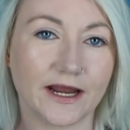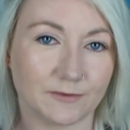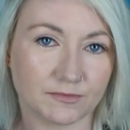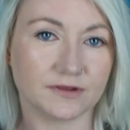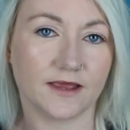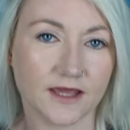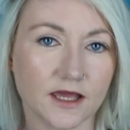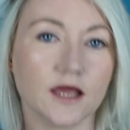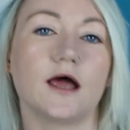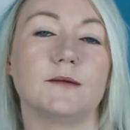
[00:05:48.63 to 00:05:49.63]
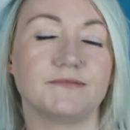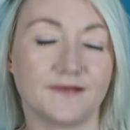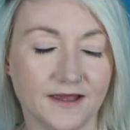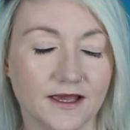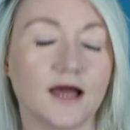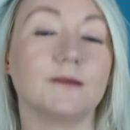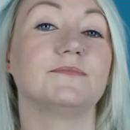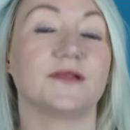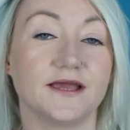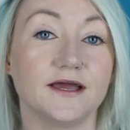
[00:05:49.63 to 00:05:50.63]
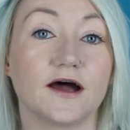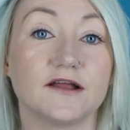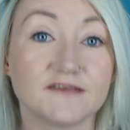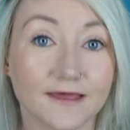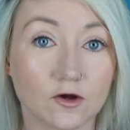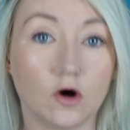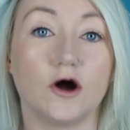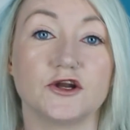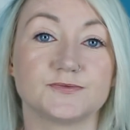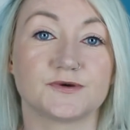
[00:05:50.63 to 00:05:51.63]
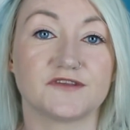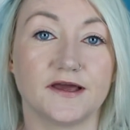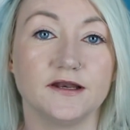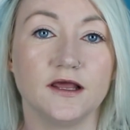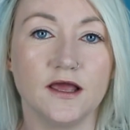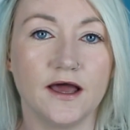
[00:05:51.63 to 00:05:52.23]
and I would play it and play it and play it until I got 100%.